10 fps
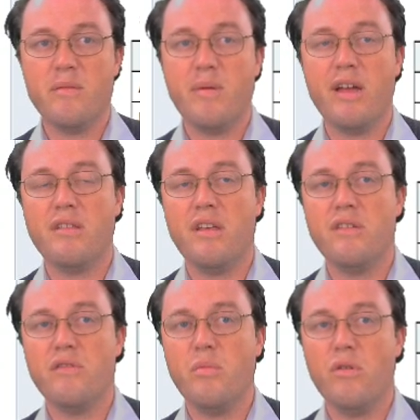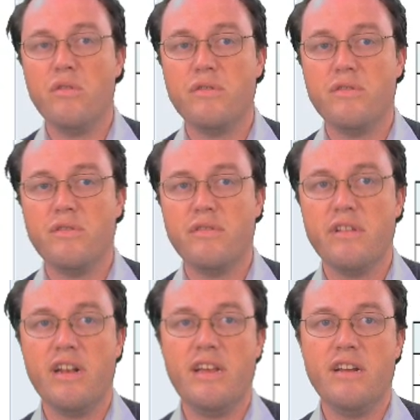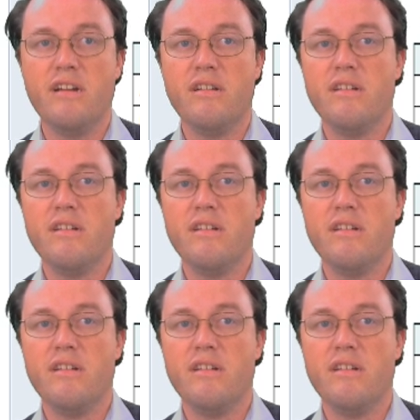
about these reports, Selena?